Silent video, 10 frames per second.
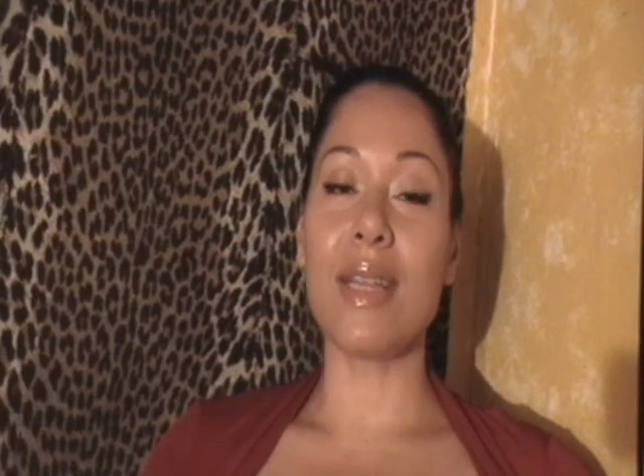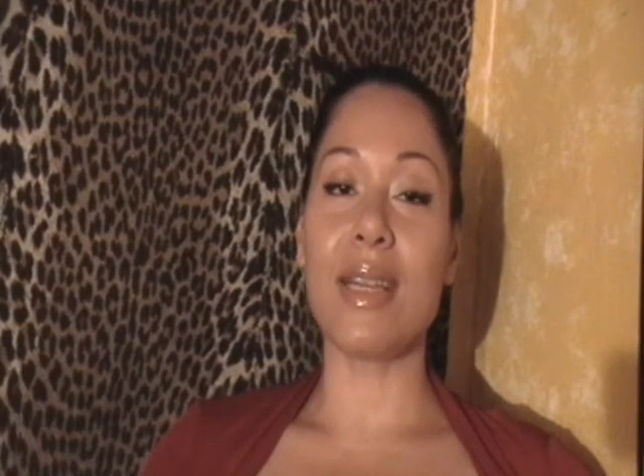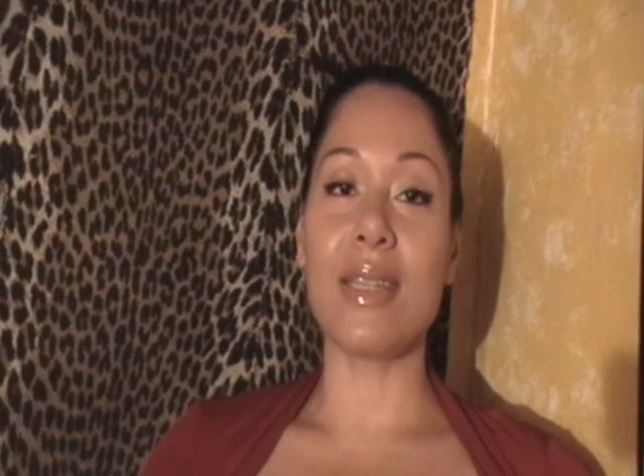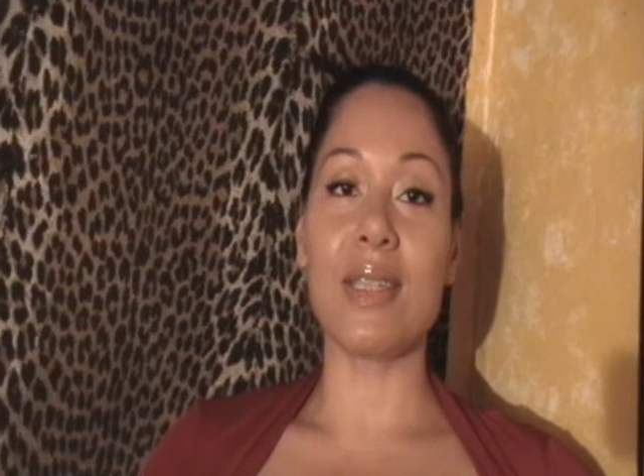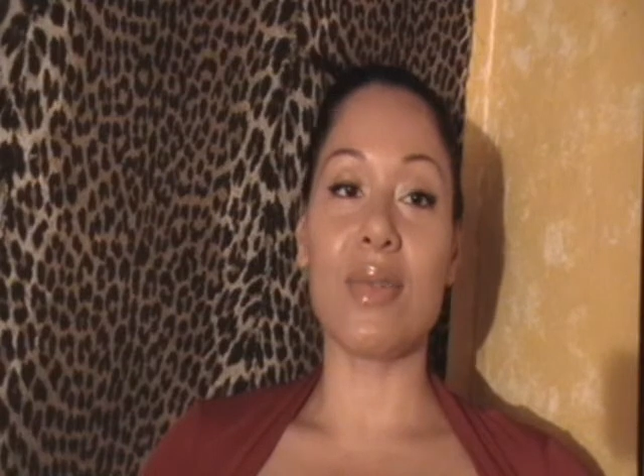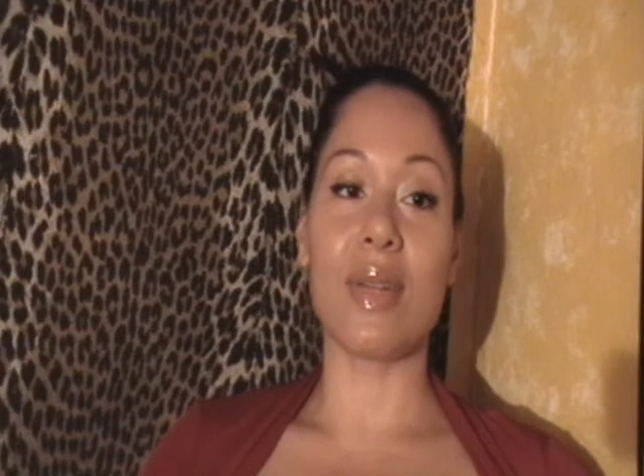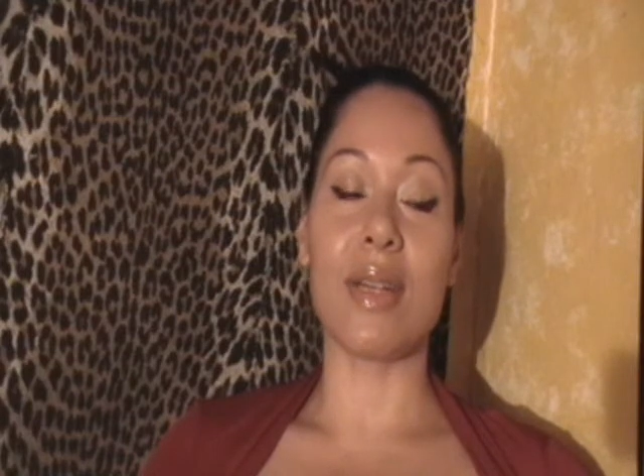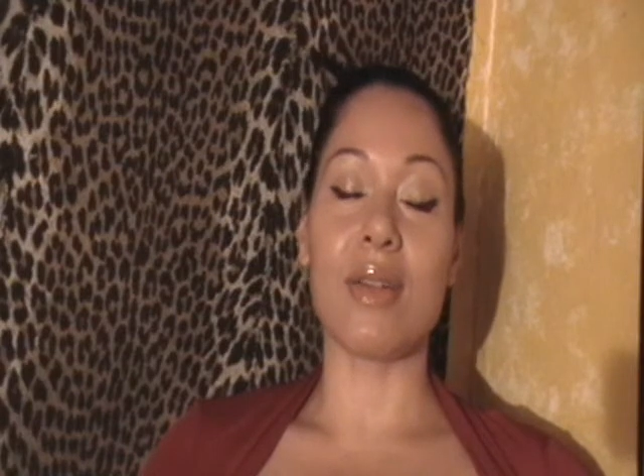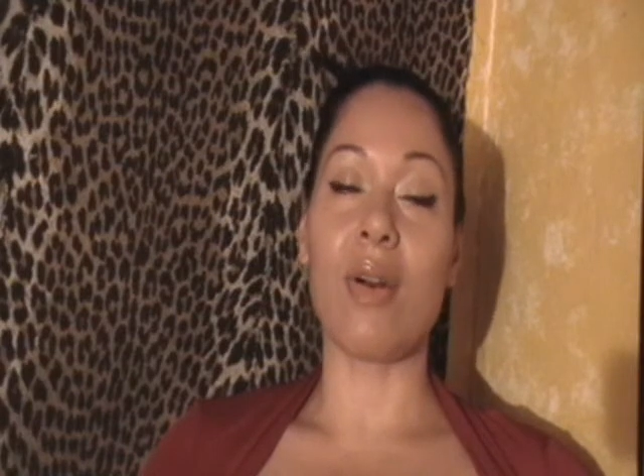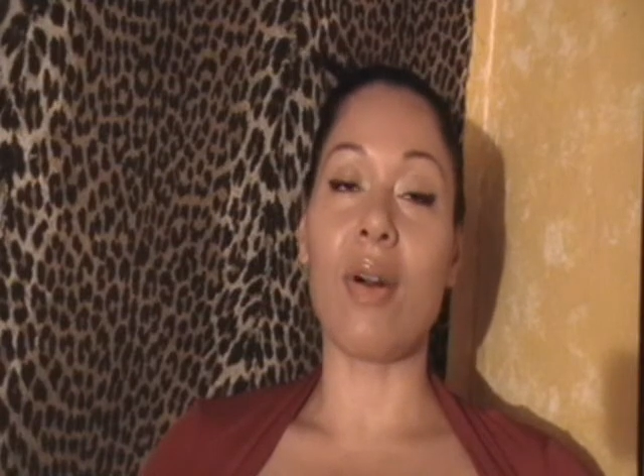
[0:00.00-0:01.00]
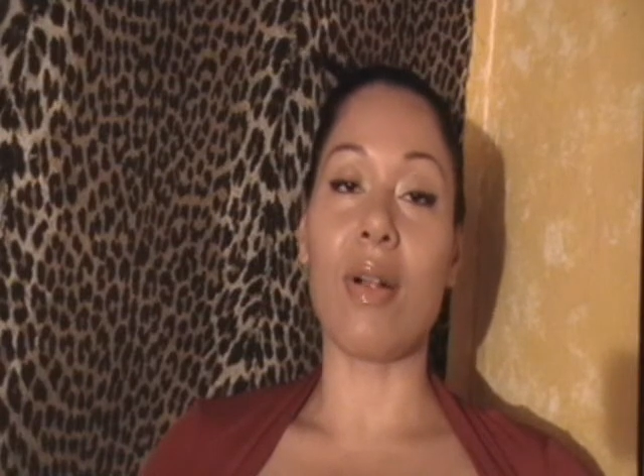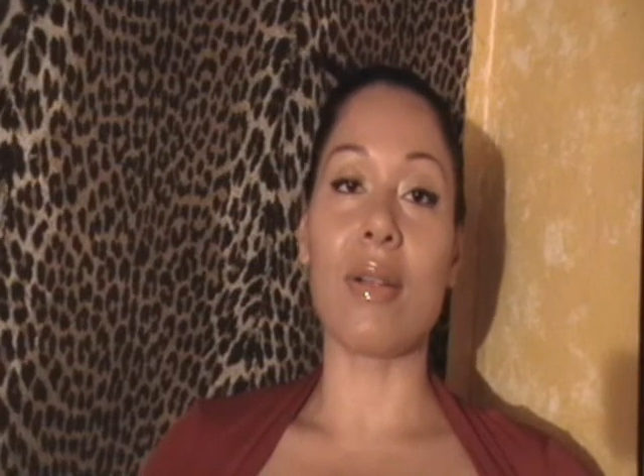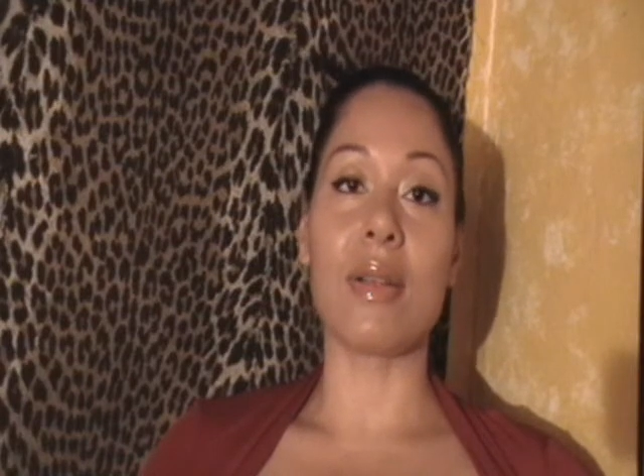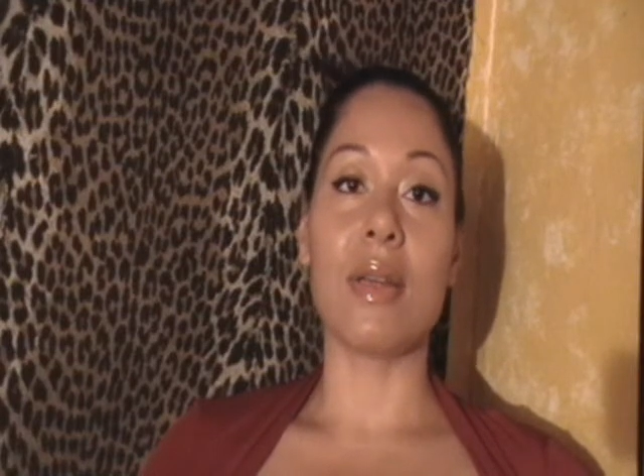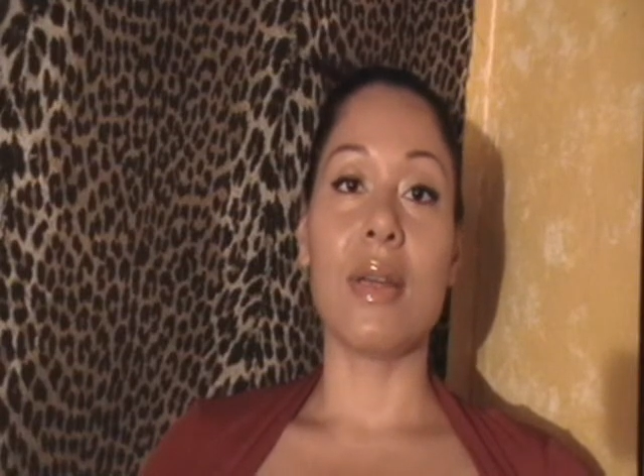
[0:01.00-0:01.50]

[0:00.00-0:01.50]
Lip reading: into it at all.